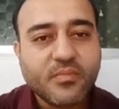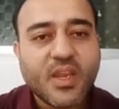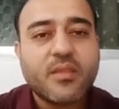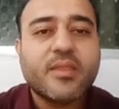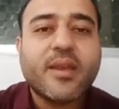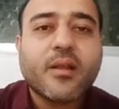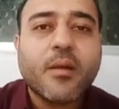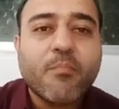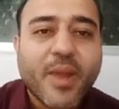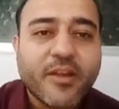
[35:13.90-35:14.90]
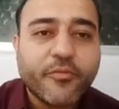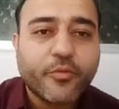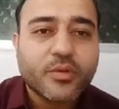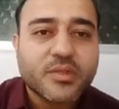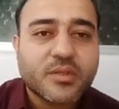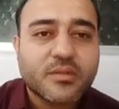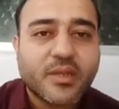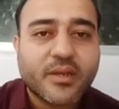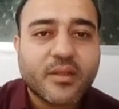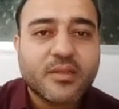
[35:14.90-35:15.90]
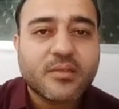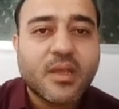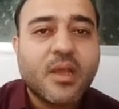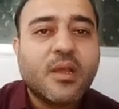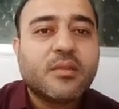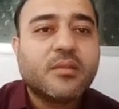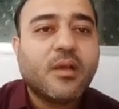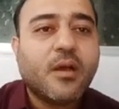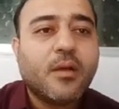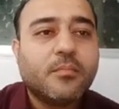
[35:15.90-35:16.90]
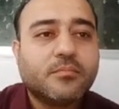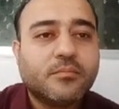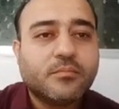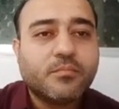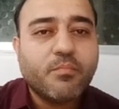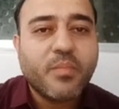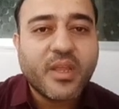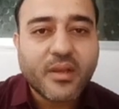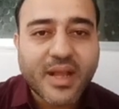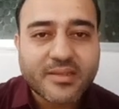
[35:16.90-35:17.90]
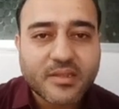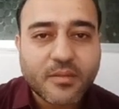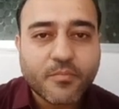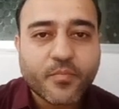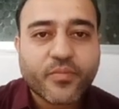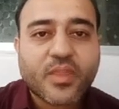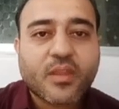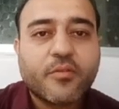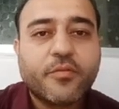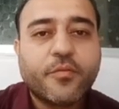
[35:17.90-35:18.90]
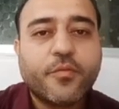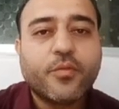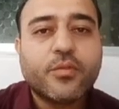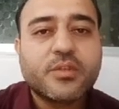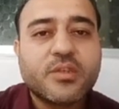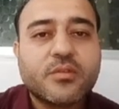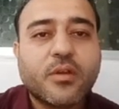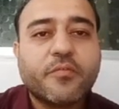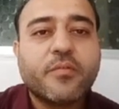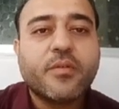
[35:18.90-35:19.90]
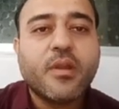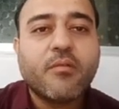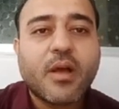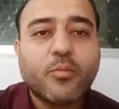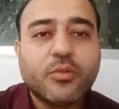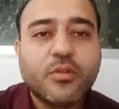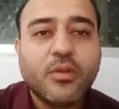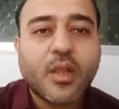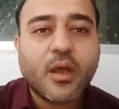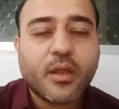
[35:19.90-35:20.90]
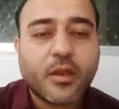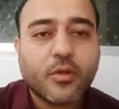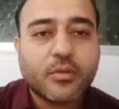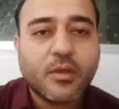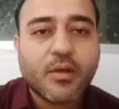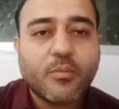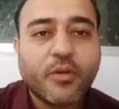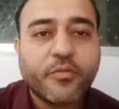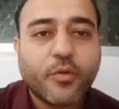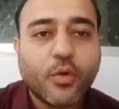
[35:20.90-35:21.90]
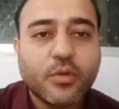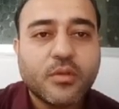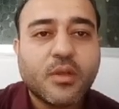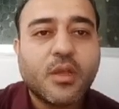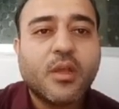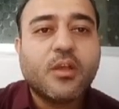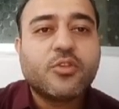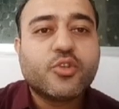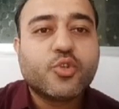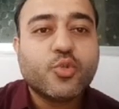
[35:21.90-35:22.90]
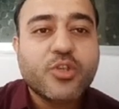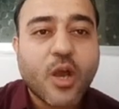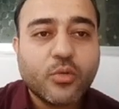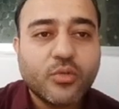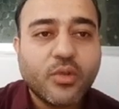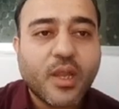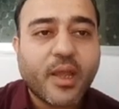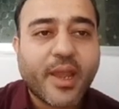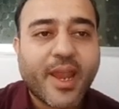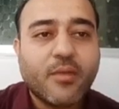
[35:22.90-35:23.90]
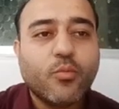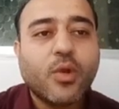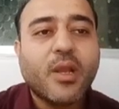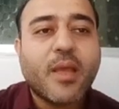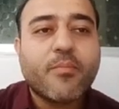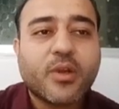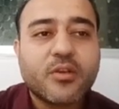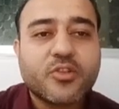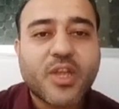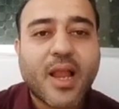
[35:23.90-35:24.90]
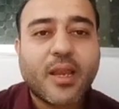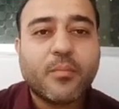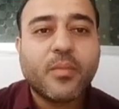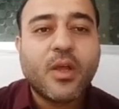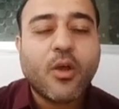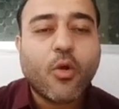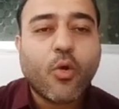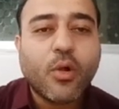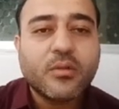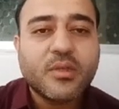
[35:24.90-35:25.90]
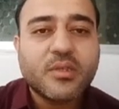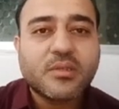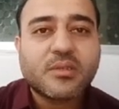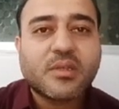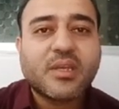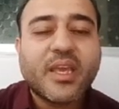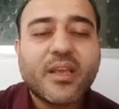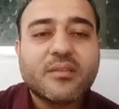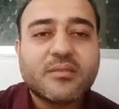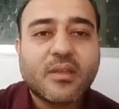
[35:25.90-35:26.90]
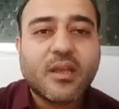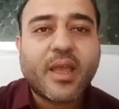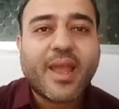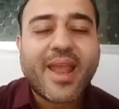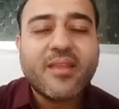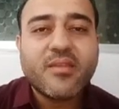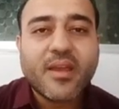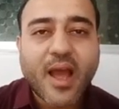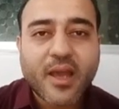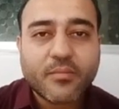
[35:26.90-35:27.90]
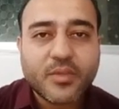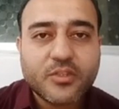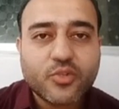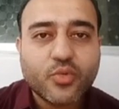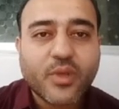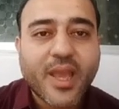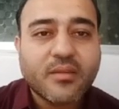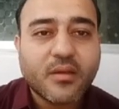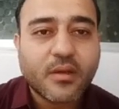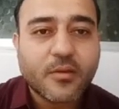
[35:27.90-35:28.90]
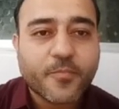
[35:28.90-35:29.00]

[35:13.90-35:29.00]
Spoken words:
their combined forces, that is the Mir Qasim forces of Nawab of Oudh, Suja-ud-Dawla and Mughal Emperor Shah Alam, all these kings and their armies together